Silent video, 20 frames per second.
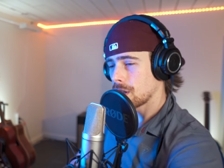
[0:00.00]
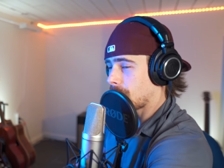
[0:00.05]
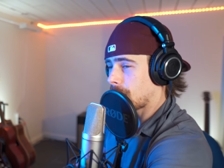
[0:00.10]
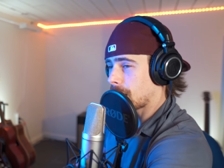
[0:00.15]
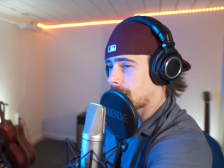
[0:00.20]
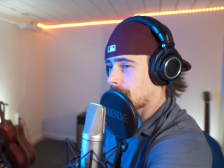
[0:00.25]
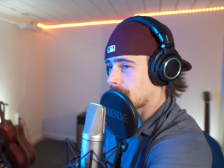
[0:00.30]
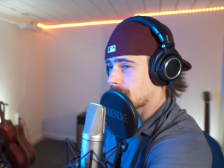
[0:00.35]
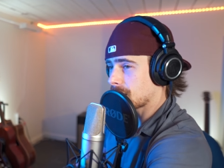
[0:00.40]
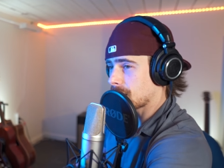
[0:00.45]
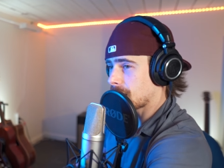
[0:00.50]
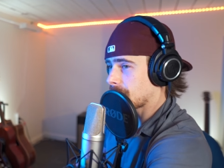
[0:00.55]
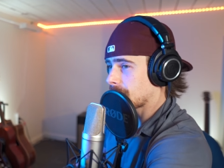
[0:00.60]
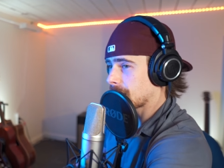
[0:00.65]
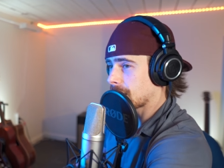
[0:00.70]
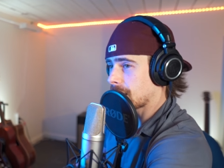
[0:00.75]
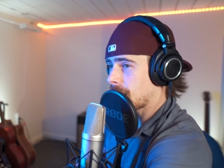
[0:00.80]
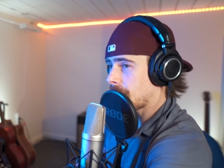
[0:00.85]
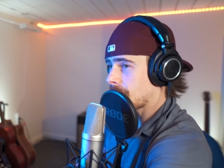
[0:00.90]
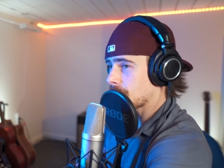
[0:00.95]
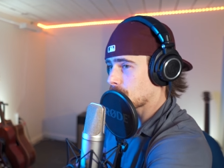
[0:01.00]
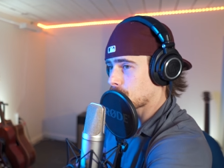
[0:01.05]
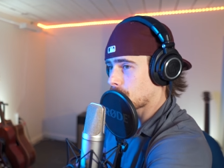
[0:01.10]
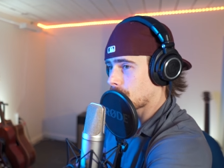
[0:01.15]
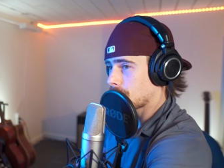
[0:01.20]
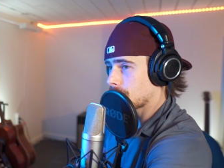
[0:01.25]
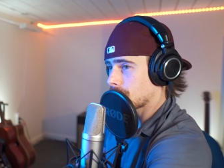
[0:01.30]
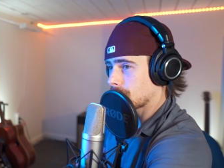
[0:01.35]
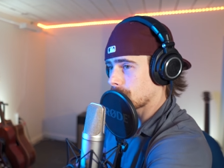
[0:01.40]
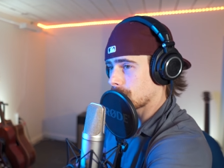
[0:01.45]
Like I said in the last
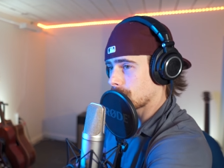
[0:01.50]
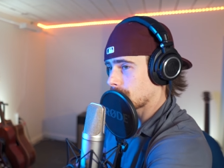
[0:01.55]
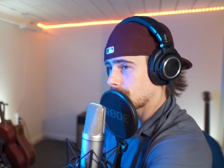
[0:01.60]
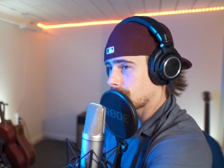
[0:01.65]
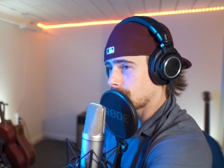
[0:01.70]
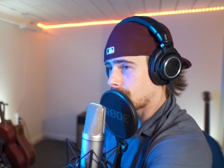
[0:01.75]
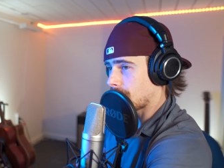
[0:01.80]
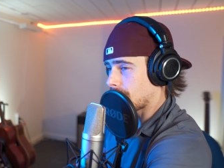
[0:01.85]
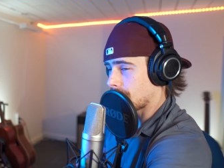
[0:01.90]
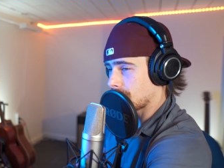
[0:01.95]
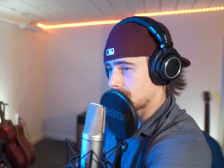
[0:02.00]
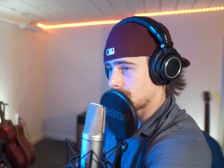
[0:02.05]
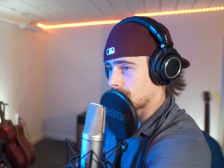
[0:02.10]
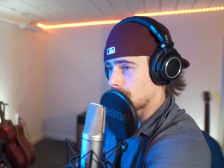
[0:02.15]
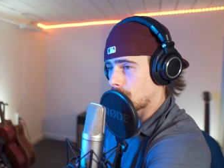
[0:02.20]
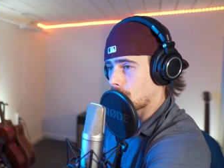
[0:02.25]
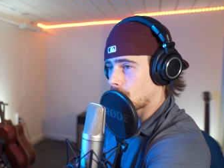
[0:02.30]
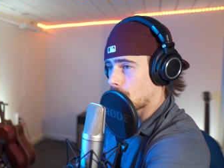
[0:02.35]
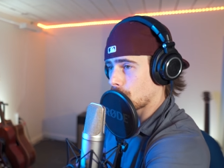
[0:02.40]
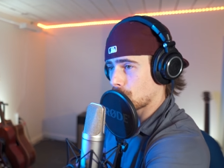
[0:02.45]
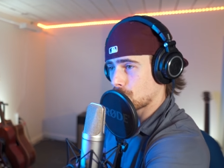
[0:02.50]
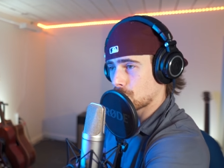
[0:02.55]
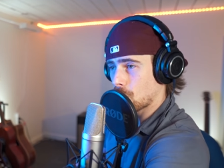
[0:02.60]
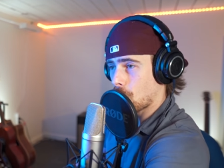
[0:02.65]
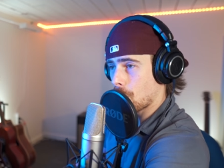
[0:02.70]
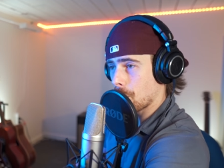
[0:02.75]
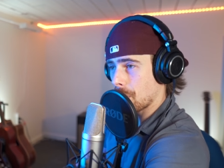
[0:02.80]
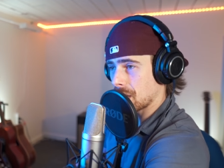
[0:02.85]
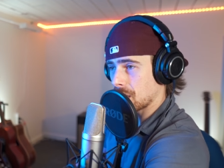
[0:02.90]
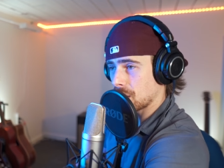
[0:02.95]
one, guys, there are
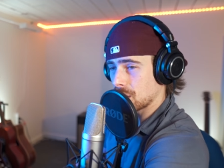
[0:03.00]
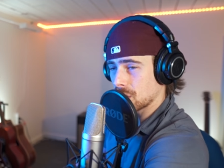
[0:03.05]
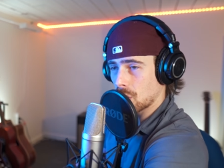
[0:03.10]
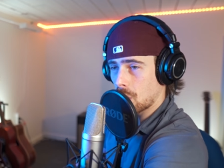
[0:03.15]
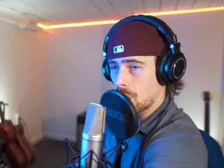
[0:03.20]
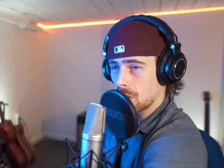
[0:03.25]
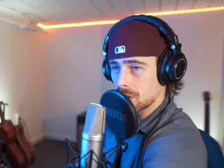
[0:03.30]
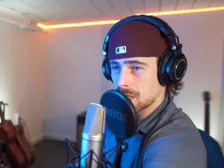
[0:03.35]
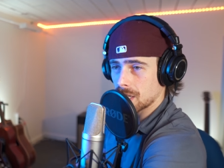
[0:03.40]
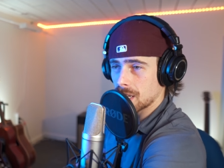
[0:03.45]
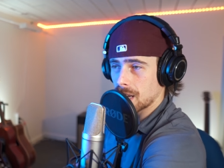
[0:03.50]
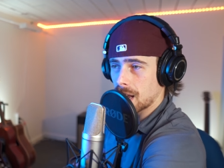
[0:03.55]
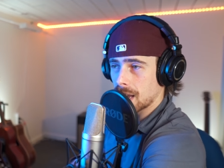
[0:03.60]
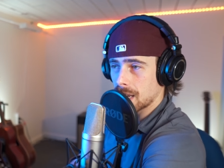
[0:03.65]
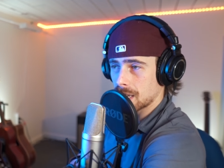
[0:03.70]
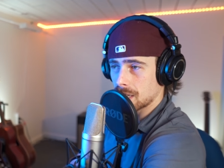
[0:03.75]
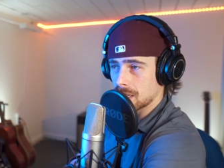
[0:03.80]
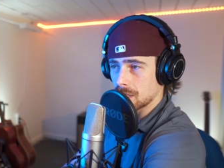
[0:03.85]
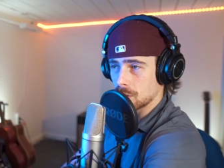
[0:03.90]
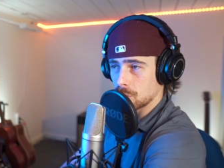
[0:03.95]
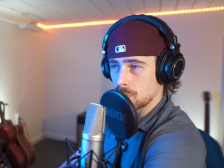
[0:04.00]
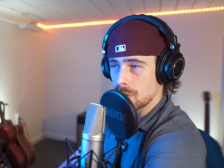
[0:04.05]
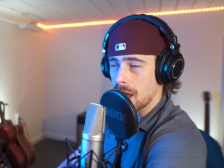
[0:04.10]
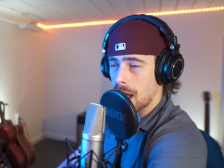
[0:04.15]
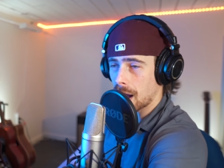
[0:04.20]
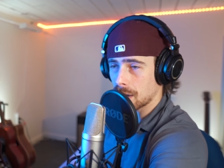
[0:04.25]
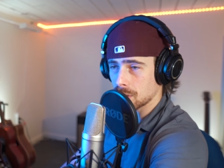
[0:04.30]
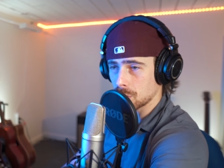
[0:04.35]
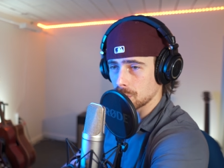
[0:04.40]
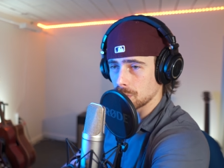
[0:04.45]
so many songs that I can
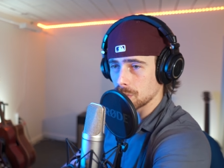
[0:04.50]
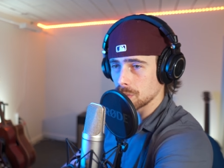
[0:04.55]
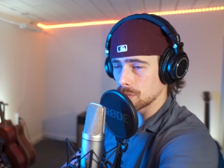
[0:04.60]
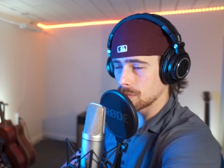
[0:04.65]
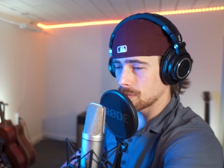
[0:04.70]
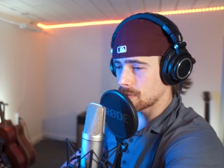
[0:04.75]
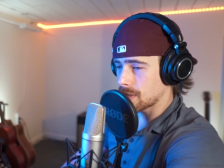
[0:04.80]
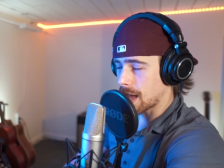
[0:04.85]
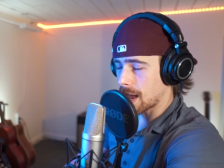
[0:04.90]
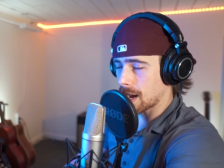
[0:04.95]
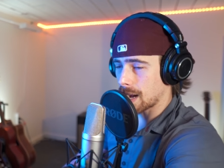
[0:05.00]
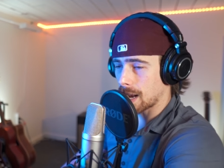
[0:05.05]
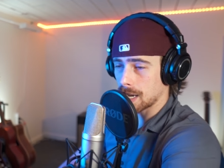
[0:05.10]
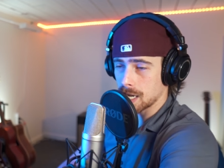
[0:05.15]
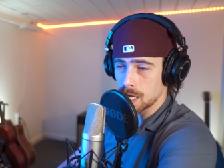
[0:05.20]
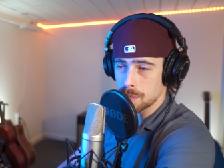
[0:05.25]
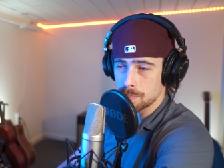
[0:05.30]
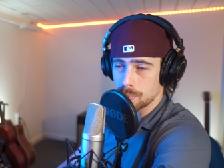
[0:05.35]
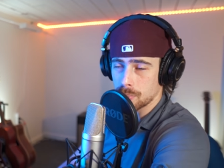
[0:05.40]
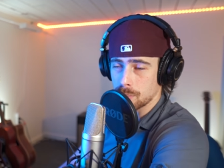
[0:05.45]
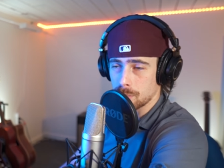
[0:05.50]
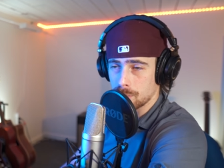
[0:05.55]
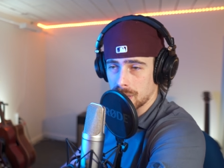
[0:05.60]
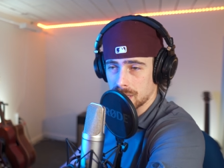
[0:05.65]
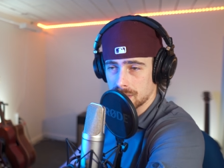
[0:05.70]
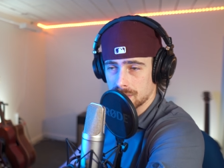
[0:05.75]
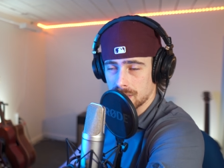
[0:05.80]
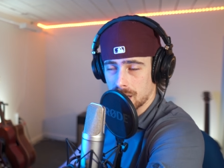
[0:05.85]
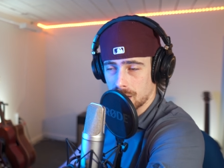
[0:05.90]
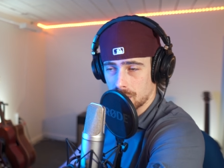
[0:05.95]
react to that Ali
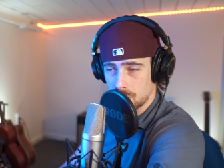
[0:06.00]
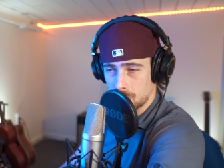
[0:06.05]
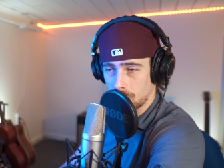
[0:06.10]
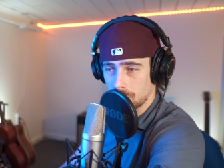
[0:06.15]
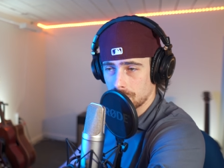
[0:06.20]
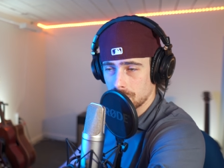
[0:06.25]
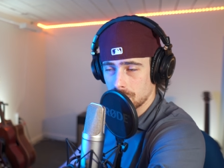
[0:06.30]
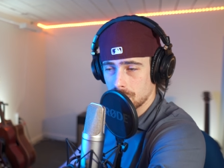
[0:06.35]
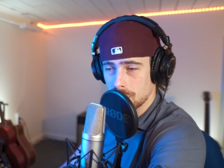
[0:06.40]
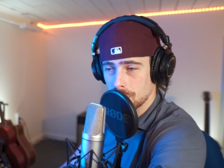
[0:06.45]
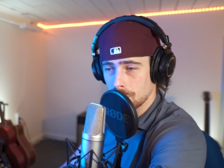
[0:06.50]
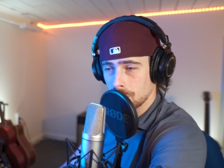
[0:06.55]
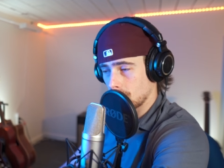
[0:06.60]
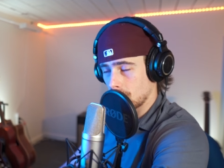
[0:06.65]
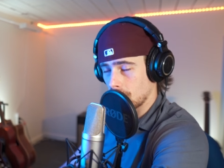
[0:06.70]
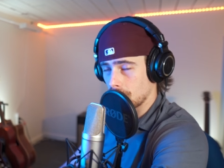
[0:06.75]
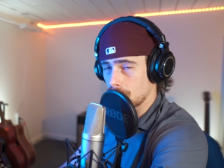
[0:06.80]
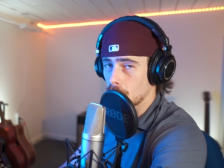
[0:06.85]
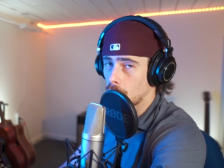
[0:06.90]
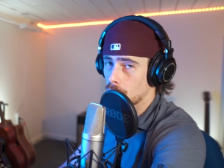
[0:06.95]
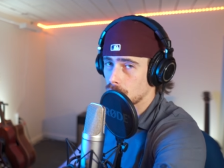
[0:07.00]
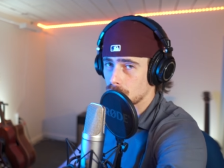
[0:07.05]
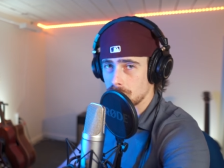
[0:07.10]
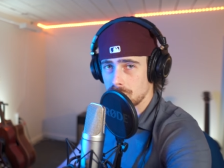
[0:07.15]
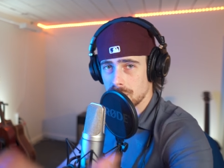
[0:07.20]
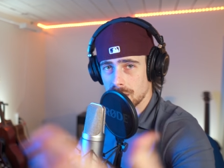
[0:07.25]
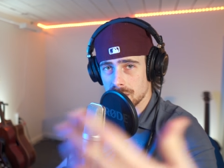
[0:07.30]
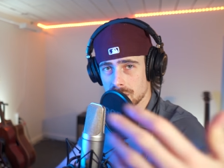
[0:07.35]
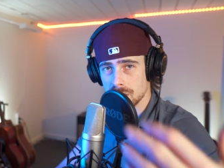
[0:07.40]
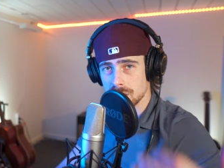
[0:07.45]
Bata covered. Give your
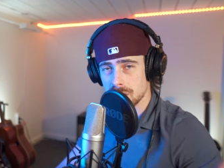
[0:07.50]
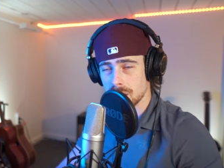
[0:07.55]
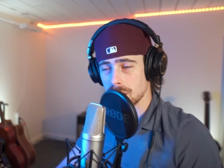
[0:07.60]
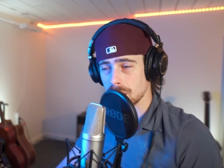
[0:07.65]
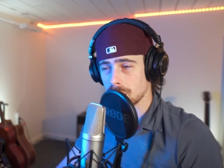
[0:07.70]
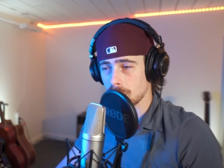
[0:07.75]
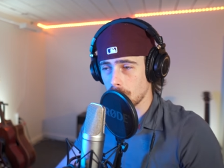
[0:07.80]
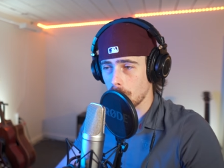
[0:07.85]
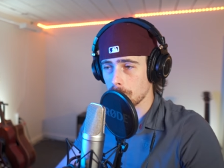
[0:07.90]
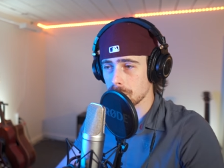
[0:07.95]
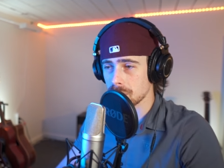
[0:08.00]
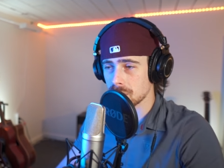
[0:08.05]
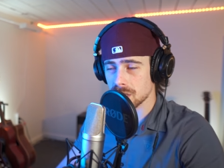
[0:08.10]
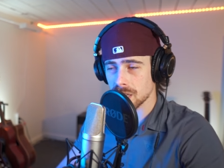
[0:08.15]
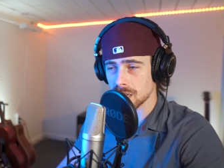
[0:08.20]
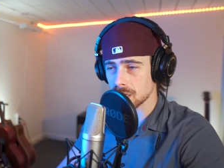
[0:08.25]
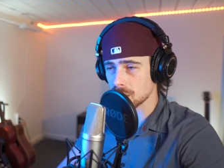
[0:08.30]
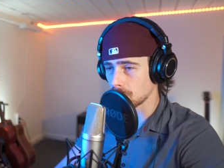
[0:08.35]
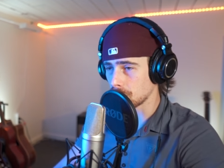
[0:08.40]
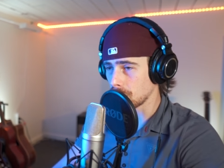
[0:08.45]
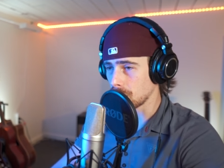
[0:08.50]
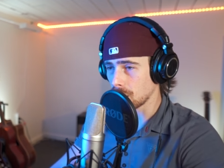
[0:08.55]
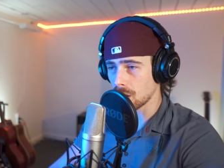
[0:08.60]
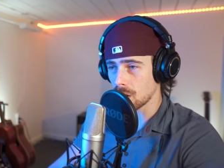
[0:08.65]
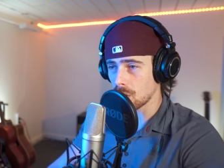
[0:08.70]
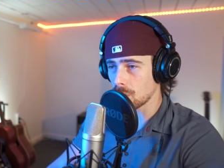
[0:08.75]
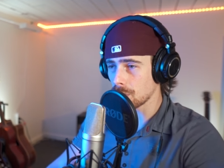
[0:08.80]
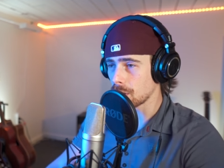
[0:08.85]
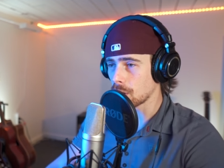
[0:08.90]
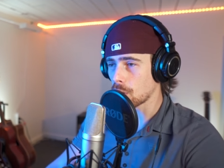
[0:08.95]
suggestions in the comment section
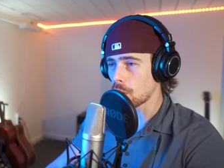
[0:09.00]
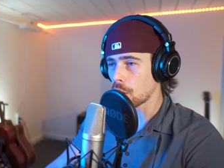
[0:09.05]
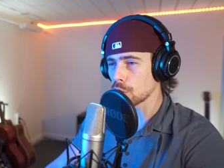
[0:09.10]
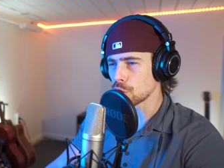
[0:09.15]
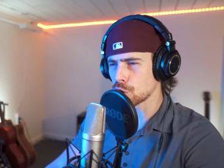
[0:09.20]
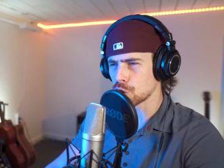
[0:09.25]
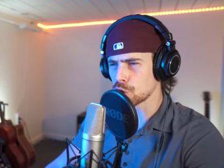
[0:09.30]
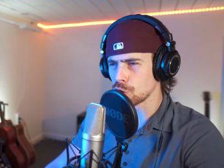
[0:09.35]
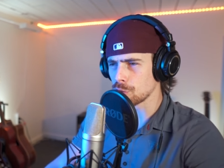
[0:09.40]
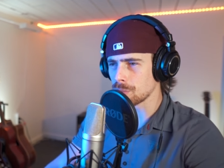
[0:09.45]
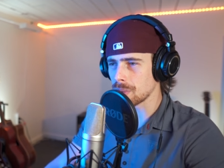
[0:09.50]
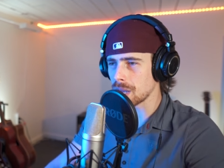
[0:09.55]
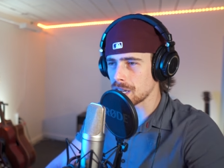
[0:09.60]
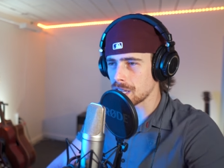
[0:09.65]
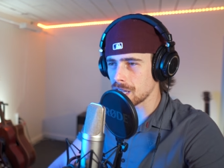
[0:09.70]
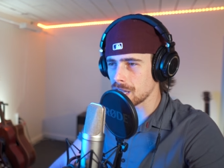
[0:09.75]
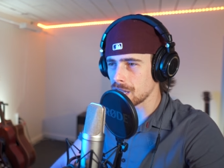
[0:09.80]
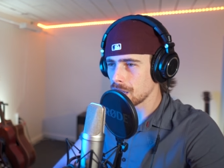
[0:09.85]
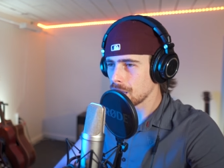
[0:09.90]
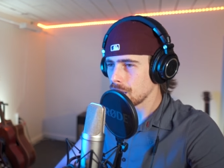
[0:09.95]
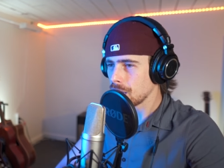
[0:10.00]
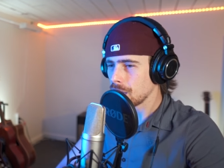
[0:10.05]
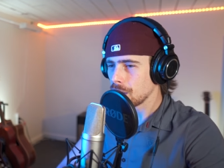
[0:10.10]
below. There are too many